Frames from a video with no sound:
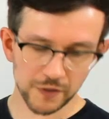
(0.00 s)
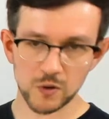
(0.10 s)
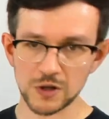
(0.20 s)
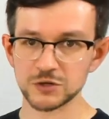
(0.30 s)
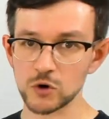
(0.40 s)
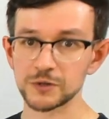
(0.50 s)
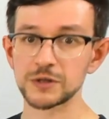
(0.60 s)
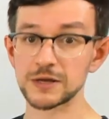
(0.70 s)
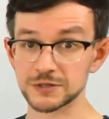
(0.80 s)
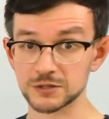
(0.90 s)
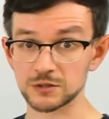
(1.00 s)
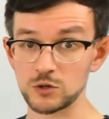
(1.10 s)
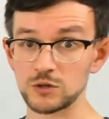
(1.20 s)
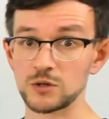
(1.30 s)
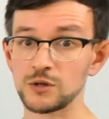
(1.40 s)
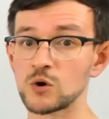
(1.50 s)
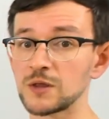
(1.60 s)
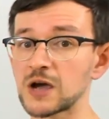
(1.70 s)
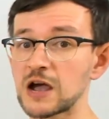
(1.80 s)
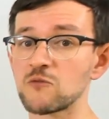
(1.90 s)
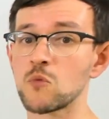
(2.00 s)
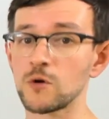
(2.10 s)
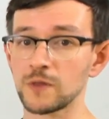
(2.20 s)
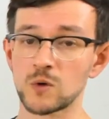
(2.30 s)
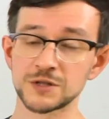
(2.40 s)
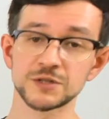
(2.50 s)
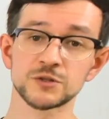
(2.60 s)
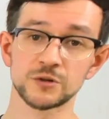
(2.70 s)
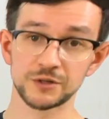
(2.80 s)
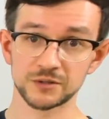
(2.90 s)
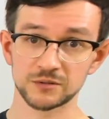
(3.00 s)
than one centroid? Yes, you can have more than one centroid.